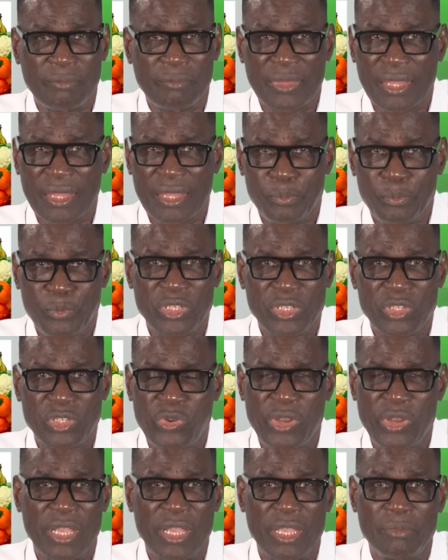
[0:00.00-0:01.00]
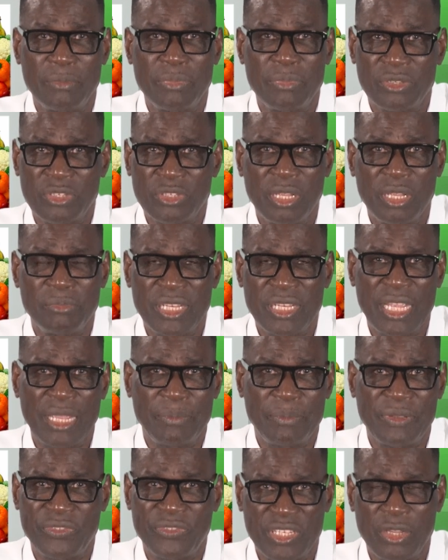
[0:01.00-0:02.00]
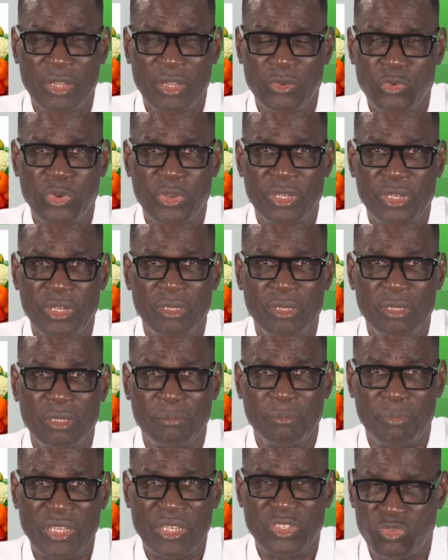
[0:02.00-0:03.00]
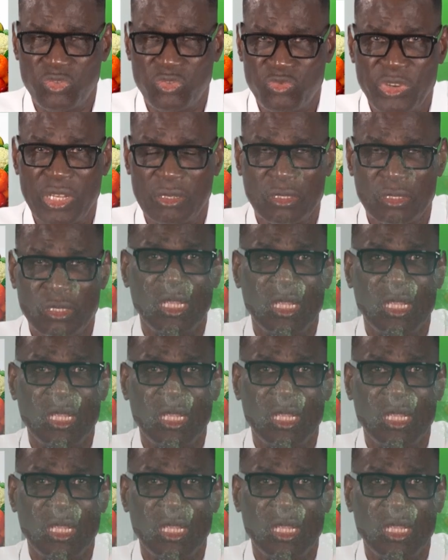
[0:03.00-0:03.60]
prescribed some type of steroid-based drugs.